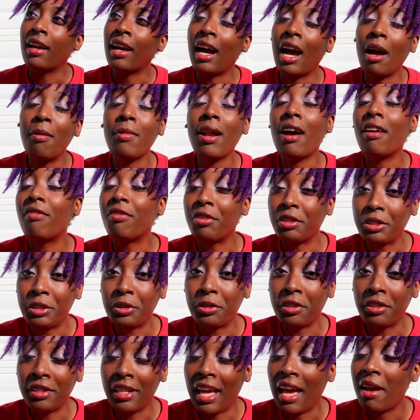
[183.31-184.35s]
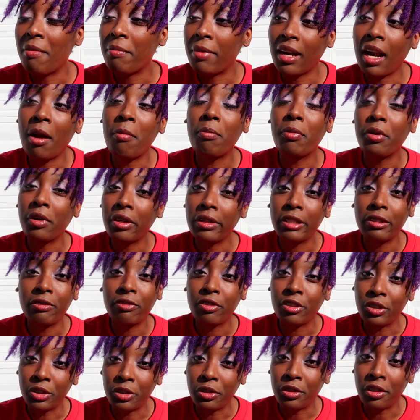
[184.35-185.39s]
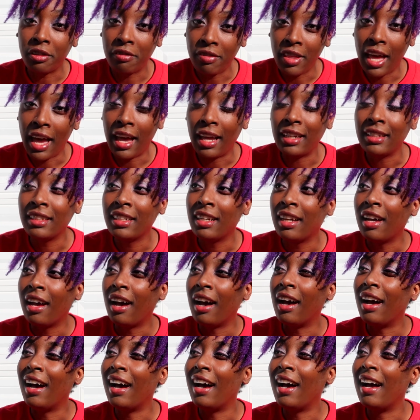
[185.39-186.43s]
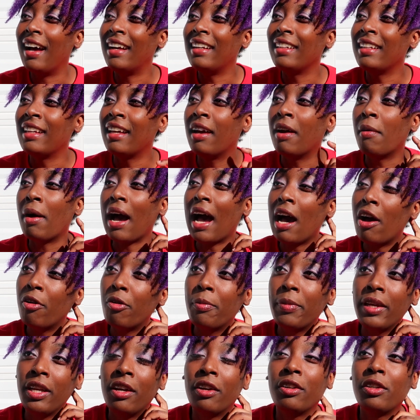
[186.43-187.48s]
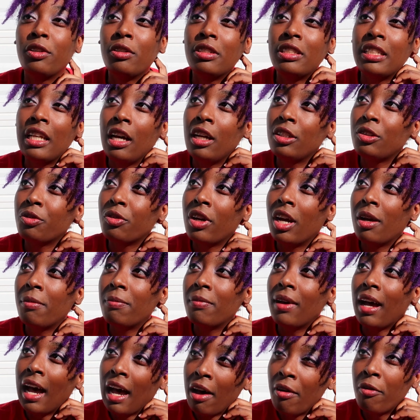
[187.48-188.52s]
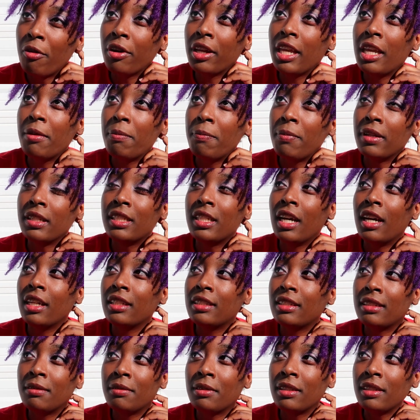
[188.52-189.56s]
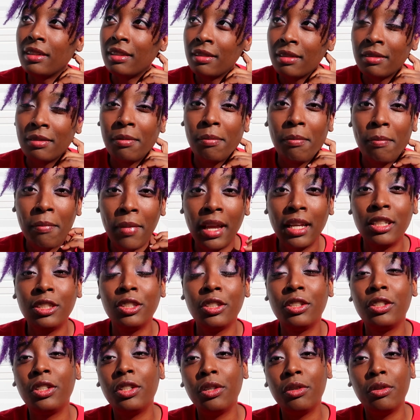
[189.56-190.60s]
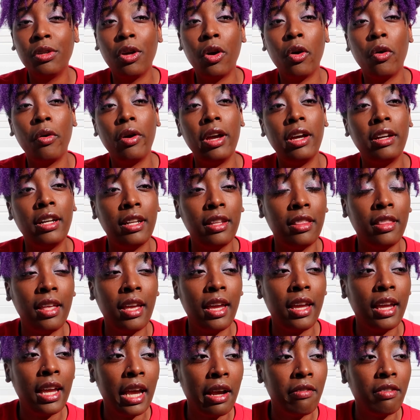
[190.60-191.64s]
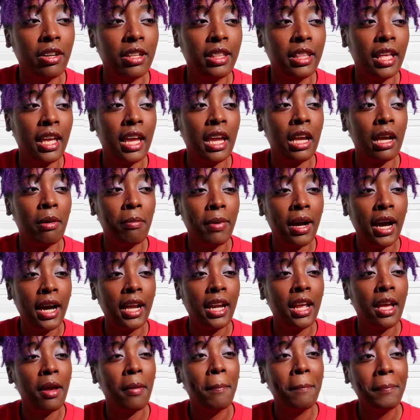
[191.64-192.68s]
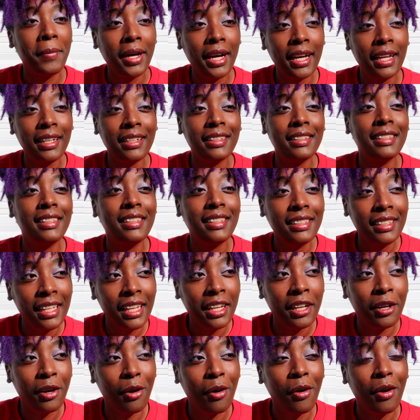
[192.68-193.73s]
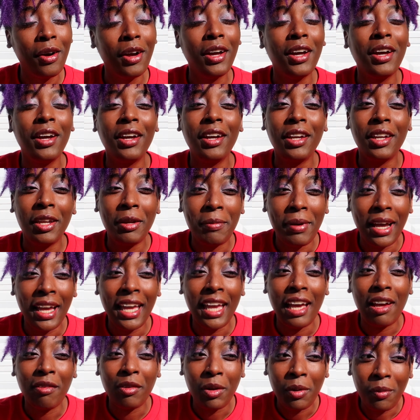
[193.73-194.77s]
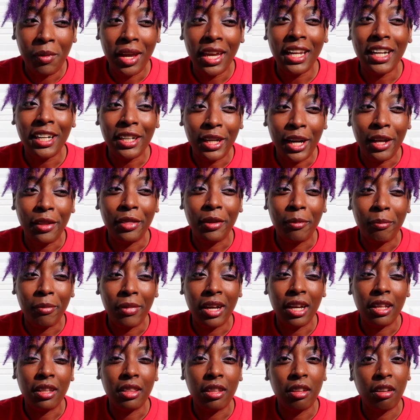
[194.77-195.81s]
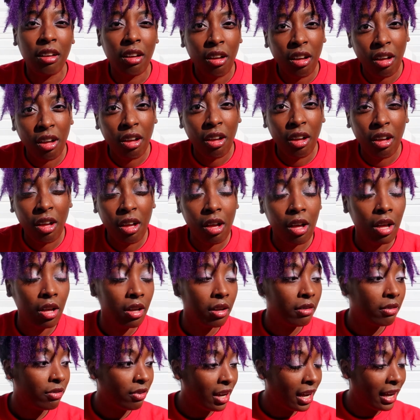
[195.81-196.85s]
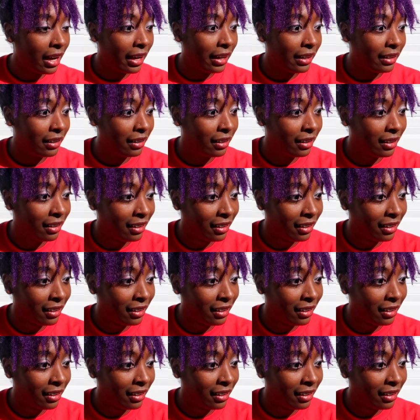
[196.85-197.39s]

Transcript: I'm not for sure of that, but I'm pretty for sure of that. Uh, I will be your new sales rep. I will keep in touch. Make sure you know anything, everything about it, but still, you might have to wait another month. Fine.